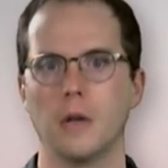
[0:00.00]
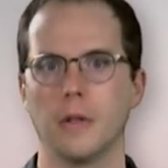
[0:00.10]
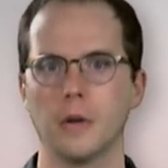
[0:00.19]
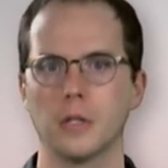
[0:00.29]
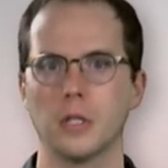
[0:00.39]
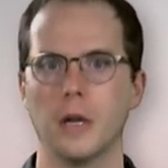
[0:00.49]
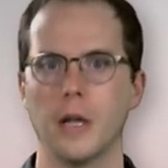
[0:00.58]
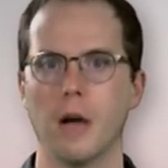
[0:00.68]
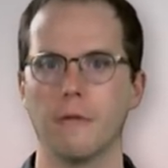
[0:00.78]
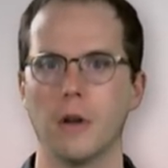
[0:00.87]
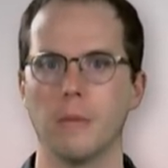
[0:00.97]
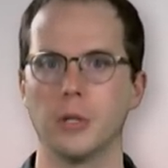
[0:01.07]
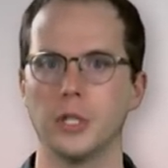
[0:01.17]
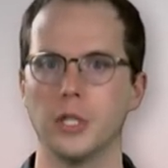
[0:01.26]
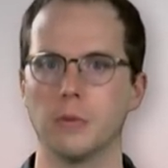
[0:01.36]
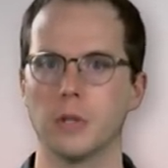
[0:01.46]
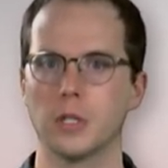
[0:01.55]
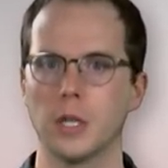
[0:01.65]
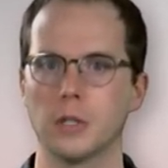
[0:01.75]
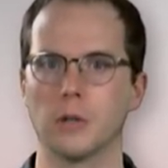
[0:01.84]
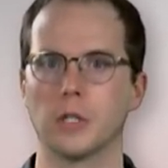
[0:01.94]
Their study outfitted machines with
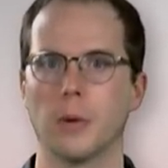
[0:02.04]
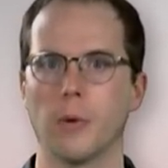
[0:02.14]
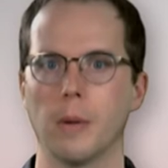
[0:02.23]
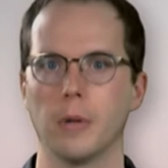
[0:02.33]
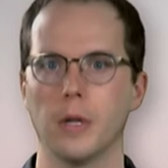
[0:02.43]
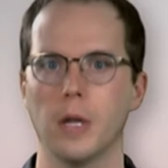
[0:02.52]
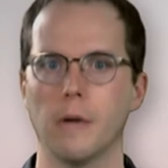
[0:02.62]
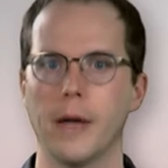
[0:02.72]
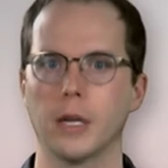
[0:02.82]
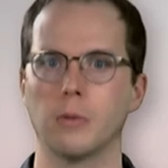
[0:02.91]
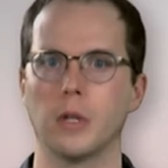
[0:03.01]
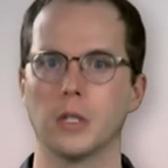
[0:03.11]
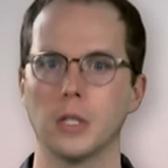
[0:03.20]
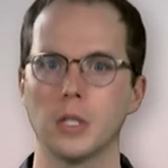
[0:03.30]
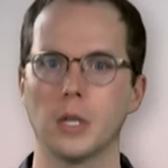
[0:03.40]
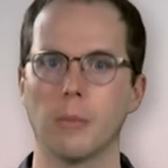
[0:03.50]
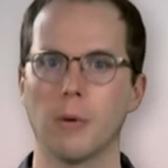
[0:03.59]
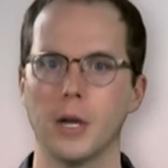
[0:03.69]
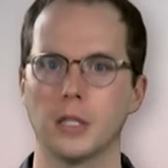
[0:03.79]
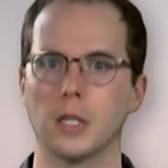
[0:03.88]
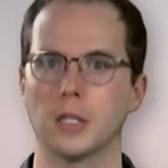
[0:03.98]
sensors that were able to interact with existing
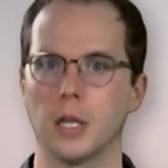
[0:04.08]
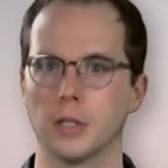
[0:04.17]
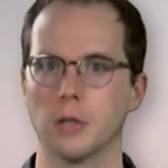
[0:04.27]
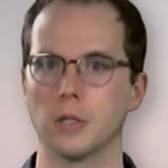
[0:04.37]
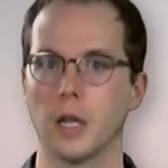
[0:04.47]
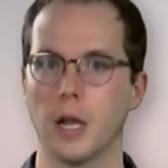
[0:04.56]
process sensors